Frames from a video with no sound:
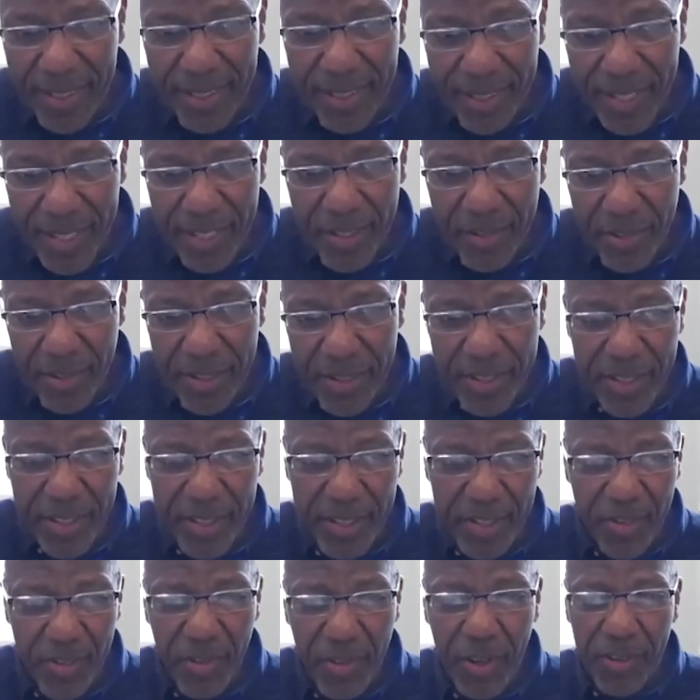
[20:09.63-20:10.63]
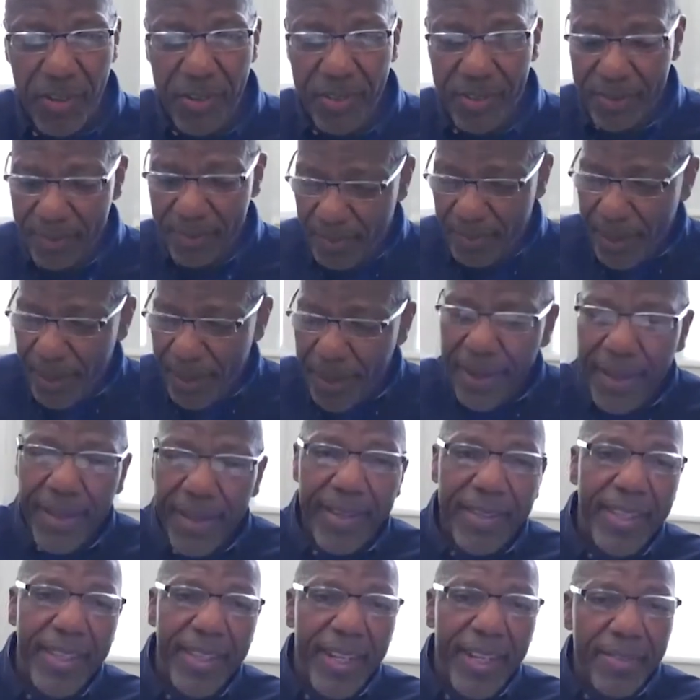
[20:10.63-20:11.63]
the district's control.
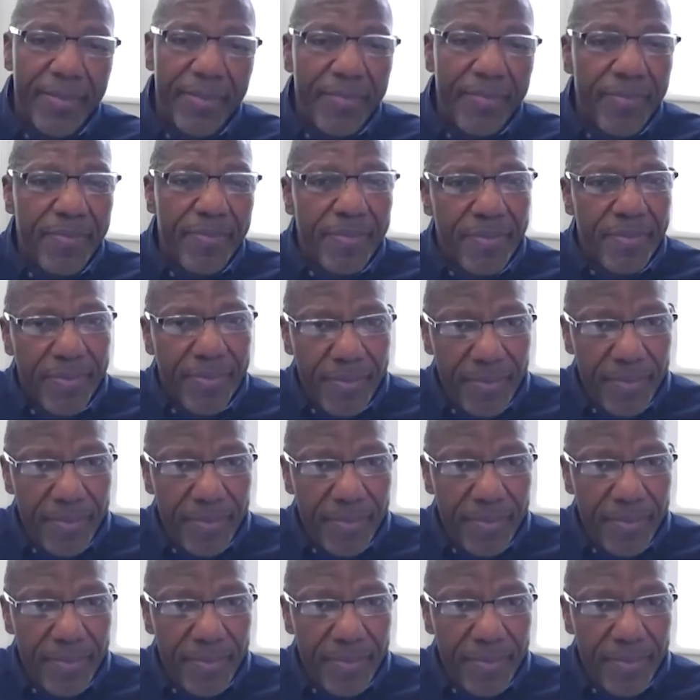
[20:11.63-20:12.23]
Now,